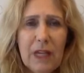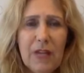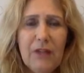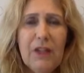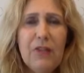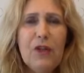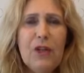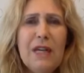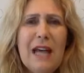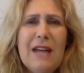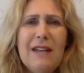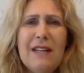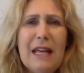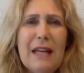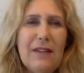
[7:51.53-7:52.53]
Even if you
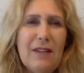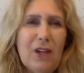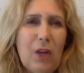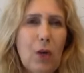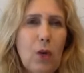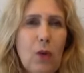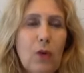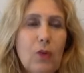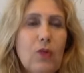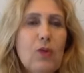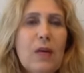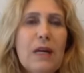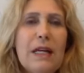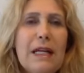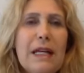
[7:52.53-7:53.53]
can't get the quotes
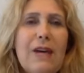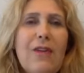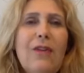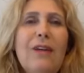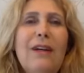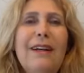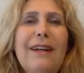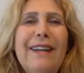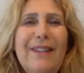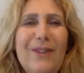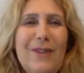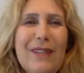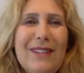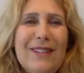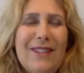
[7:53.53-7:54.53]
right now,
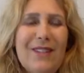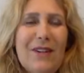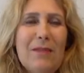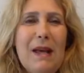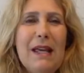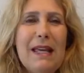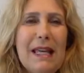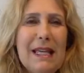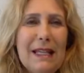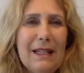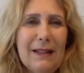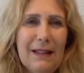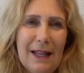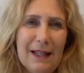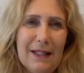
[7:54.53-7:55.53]
you can start making a
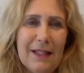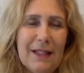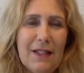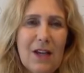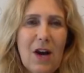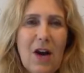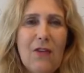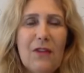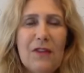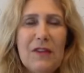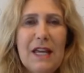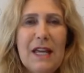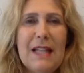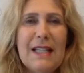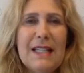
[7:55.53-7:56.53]
list of
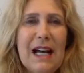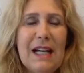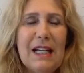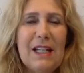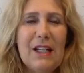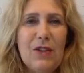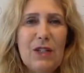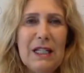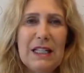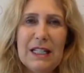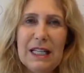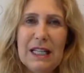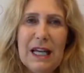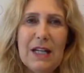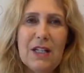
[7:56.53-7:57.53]
things that you need
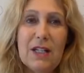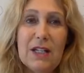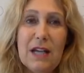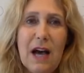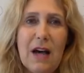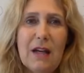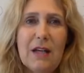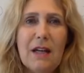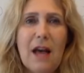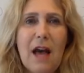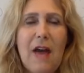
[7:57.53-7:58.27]
to get done.